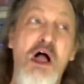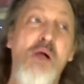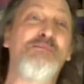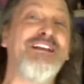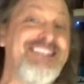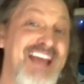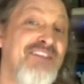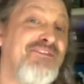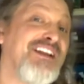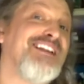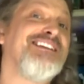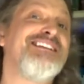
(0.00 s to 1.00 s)
But
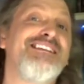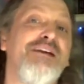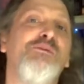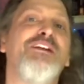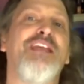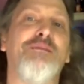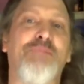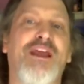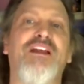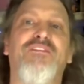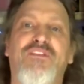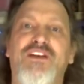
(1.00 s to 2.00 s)
definitely someone that
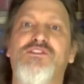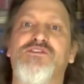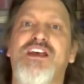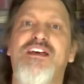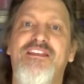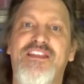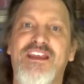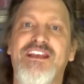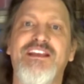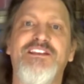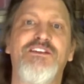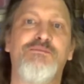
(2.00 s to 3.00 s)
Beta feels the
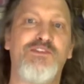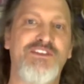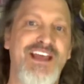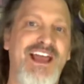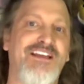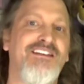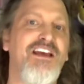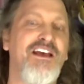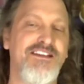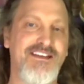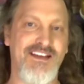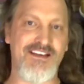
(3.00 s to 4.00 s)
need to protect,
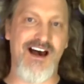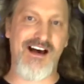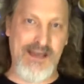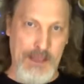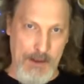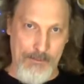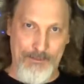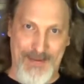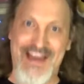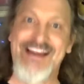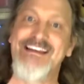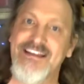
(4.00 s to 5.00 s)
to not
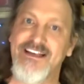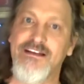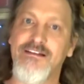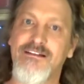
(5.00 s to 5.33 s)
abandon.